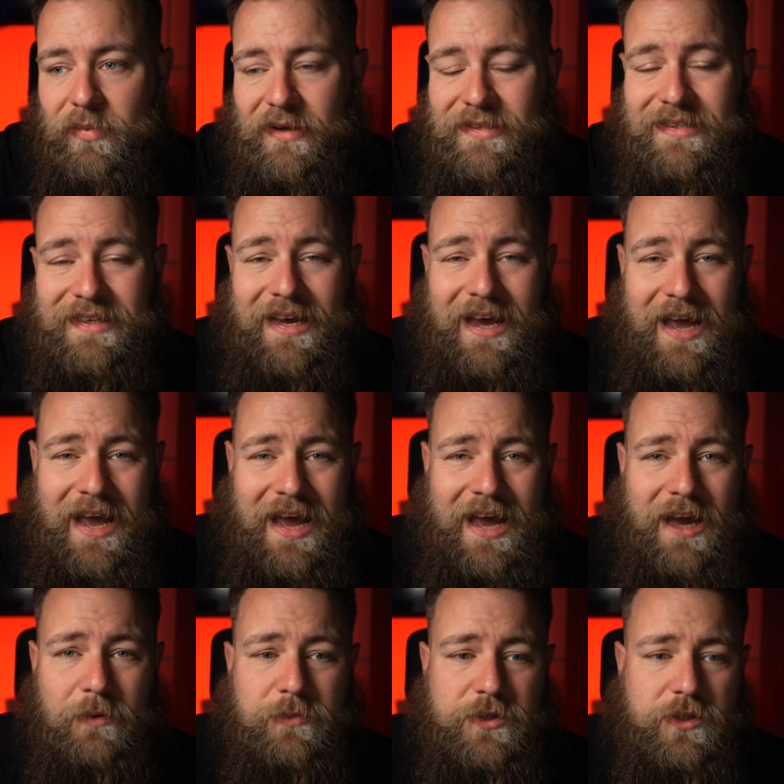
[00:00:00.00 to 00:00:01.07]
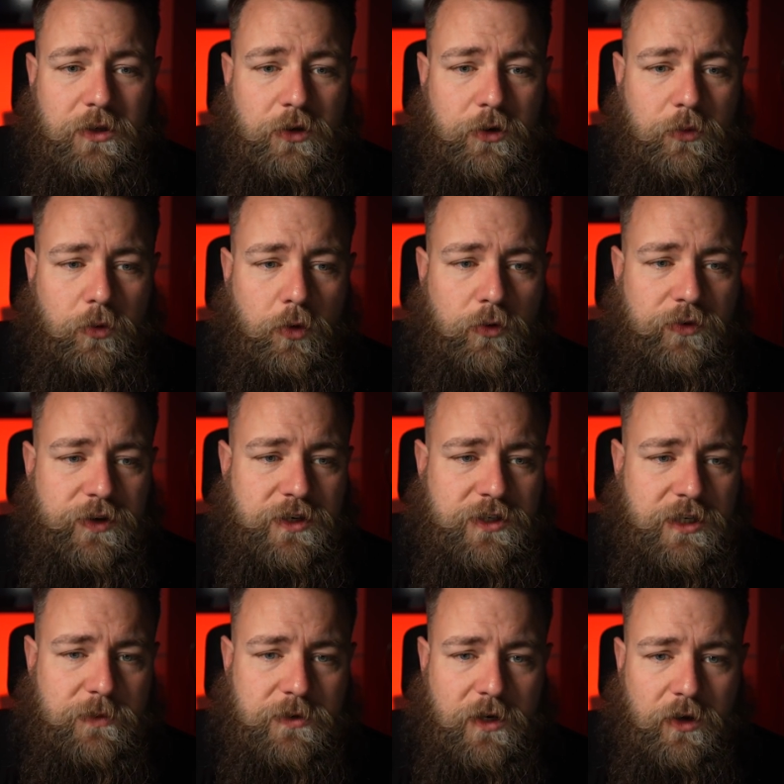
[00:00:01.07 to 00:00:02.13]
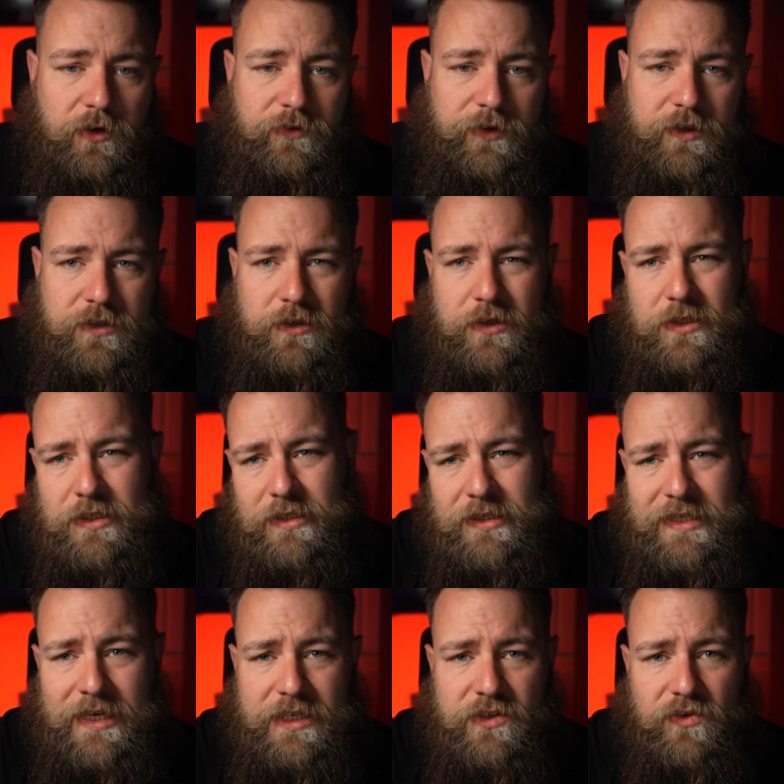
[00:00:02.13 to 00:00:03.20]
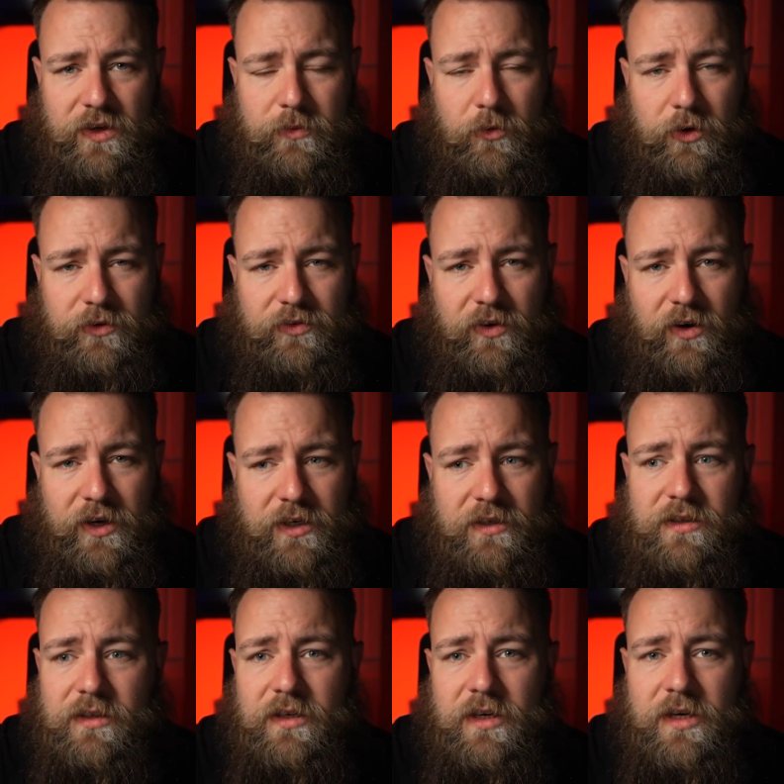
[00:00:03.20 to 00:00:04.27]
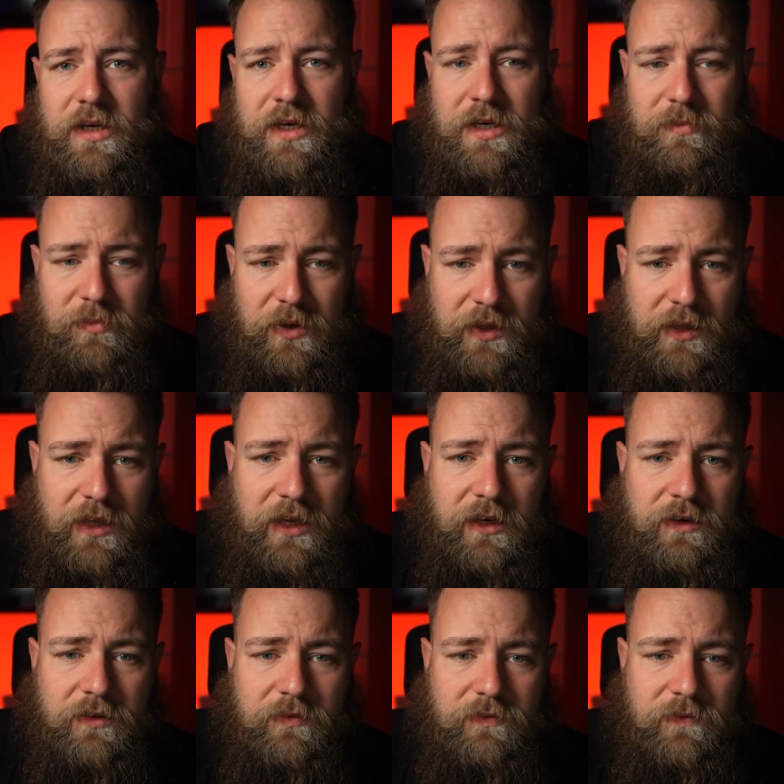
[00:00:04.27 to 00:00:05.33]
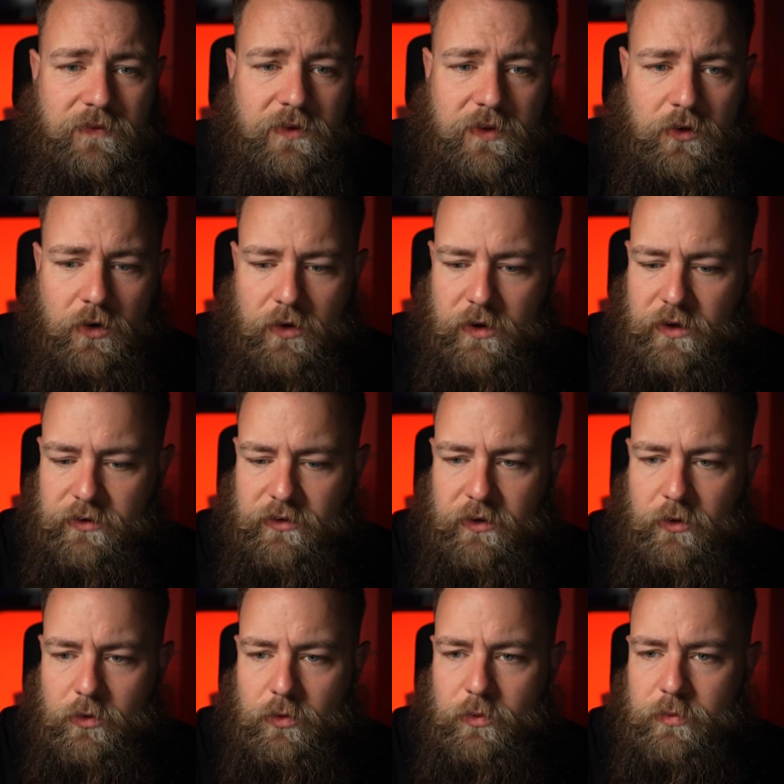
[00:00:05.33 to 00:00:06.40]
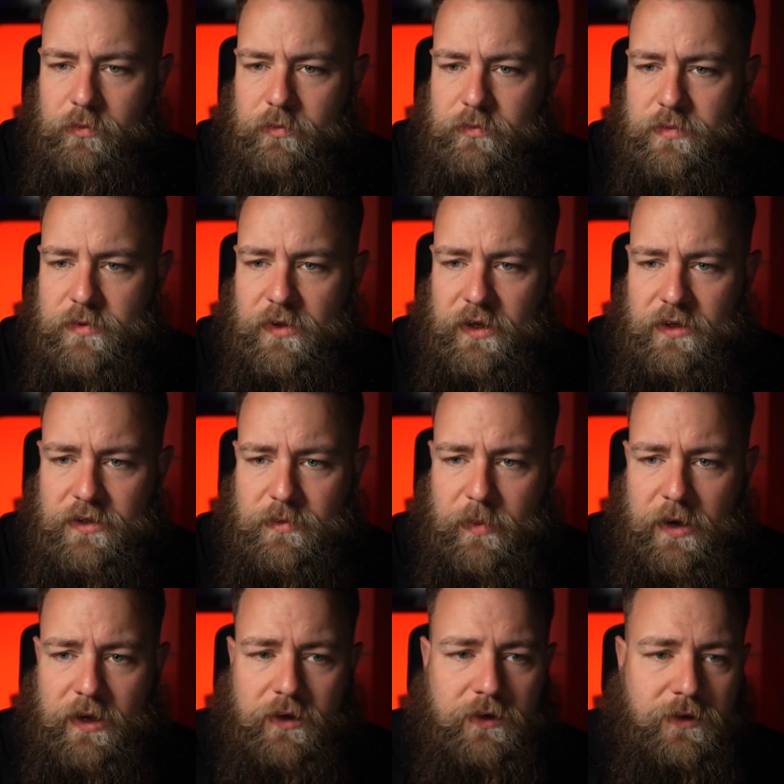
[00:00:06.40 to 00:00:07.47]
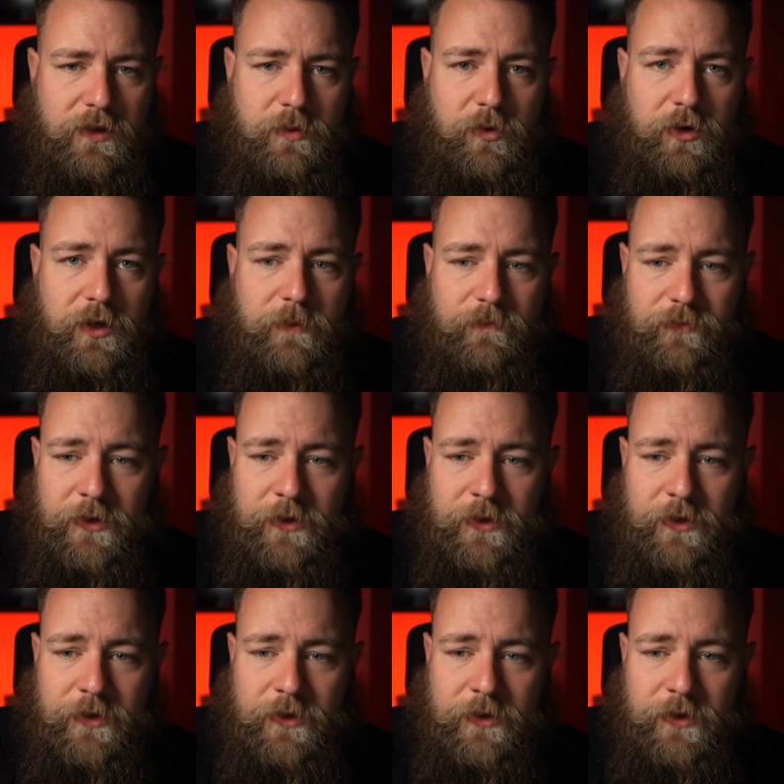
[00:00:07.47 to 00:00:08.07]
but an absolute wolf in sheep's clothing. So it's tastefully modified, but then not a single thing spared under the bonnet.